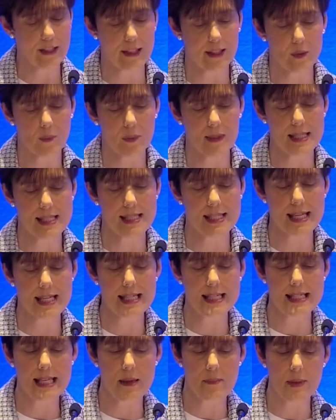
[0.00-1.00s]
with the State
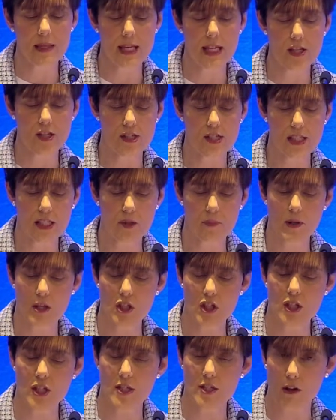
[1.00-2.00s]
Examinations
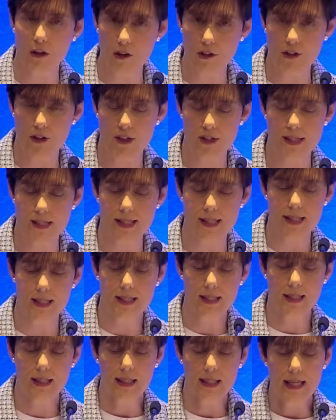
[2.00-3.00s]
Commission and others
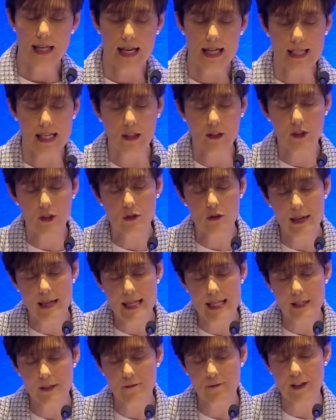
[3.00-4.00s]
at how the
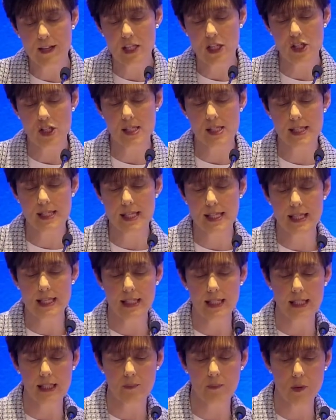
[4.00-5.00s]
great inflation seen
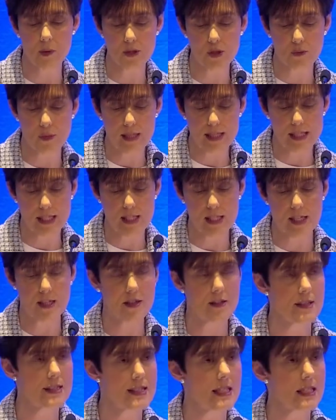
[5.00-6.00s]
in the most recent
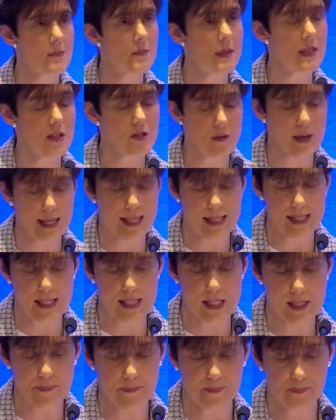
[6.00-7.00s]
years can be
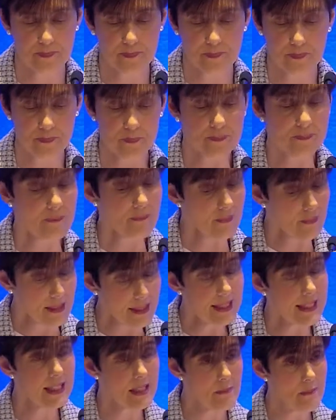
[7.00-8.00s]
addressed
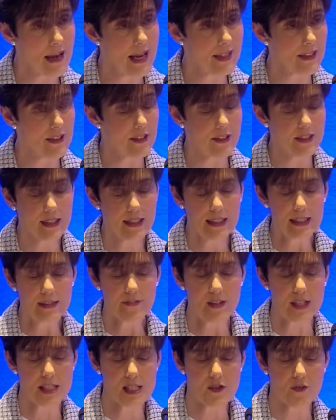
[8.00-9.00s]
in a manner that
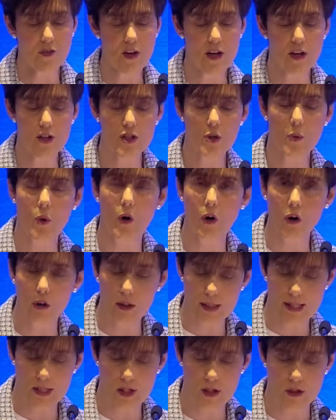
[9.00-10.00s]
is fair to all
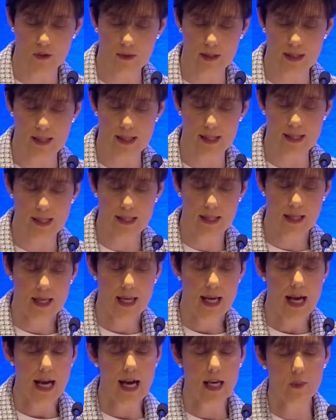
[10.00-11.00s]
students
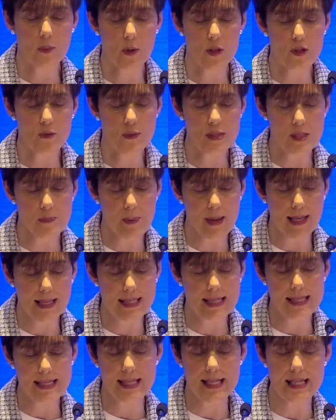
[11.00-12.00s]
and which
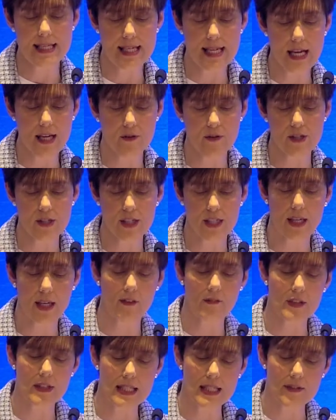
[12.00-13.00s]
respects the integrity of
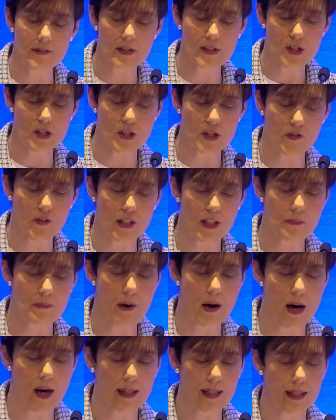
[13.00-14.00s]
the Leaving Certificate
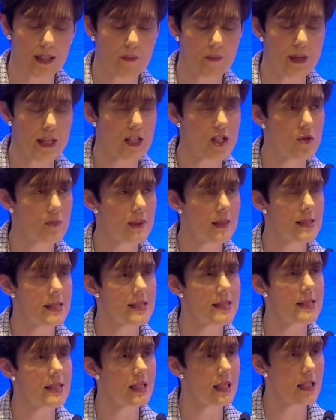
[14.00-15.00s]
marking arrangements
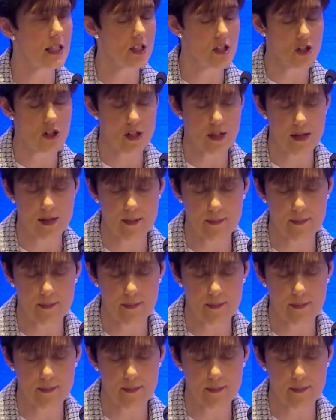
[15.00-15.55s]
each year.